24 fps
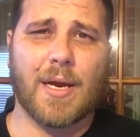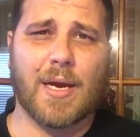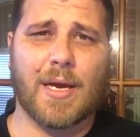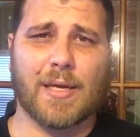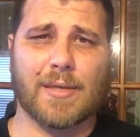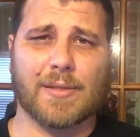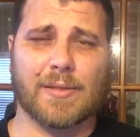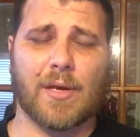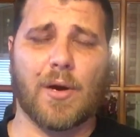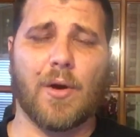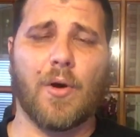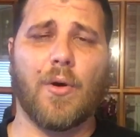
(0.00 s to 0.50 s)

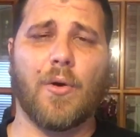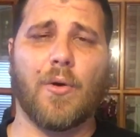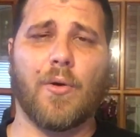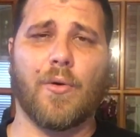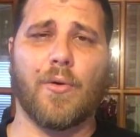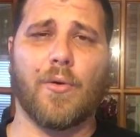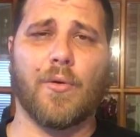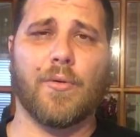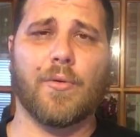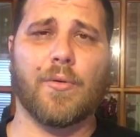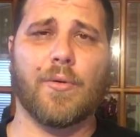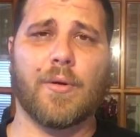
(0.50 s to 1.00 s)
as a
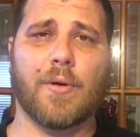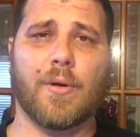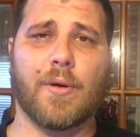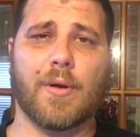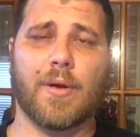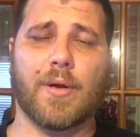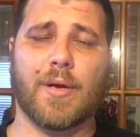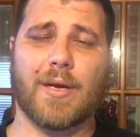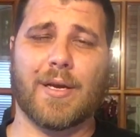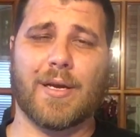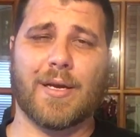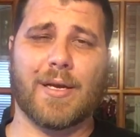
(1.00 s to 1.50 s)
whole
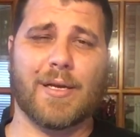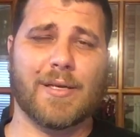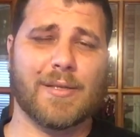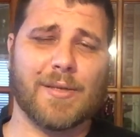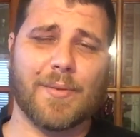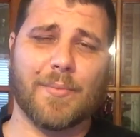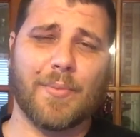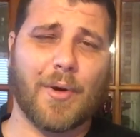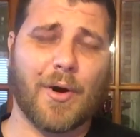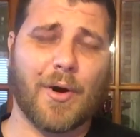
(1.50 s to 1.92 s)
isn't